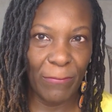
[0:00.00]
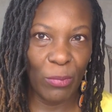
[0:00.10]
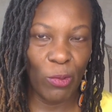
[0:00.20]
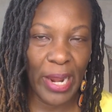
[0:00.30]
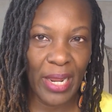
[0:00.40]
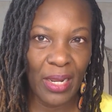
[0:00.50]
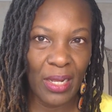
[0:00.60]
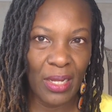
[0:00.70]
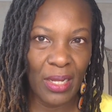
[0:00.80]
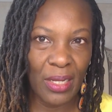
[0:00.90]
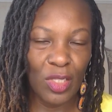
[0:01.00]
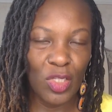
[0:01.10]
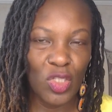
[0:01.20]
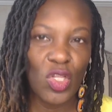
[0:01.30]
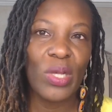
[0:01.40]
right?
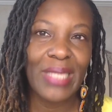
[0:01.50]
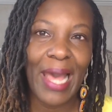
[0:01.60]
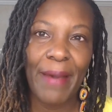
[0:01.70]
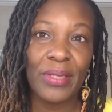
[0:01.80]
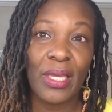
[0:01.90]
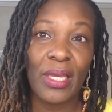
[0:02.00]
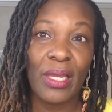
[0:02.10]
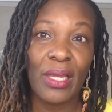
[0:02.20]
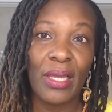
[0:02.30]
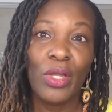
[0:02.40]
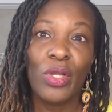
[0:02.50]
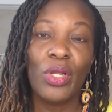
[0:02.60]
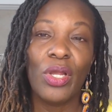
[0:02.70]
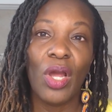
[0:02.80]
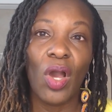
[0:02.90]
So what's happening?
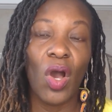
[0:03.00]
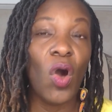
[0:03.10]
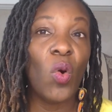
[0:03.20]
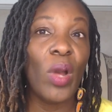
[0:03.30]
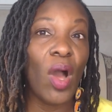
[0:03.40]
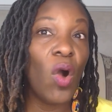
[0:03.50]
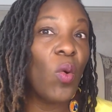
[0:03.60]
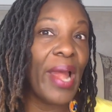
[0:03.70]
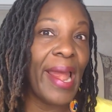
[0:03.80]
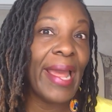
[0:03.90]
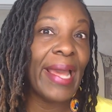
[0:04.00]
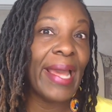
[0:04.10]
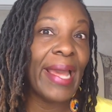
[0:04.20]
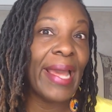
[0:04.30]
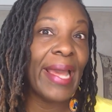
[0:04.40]

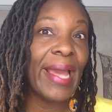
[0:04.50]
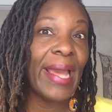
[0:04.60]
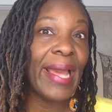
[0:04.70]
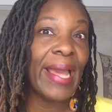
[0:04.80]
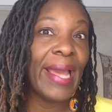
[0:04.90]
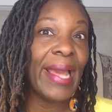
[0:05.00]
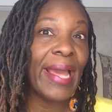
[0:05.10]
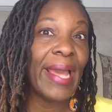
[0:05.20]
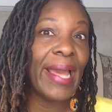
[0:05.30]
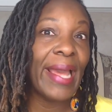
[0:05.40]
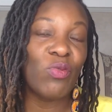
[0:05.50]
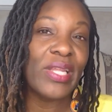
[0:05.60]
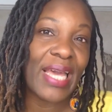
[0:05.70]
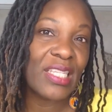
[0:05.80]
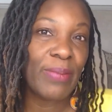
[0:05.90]
And the way you can
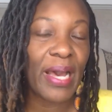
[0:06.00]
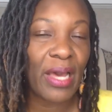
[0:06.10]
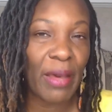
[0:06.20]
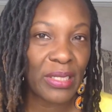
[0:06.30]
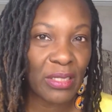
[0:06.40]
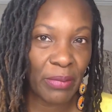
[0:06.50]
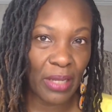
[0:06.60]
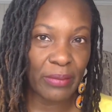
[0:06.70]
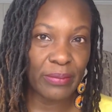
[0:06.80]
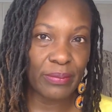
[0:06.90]
avoid that is by coming to me.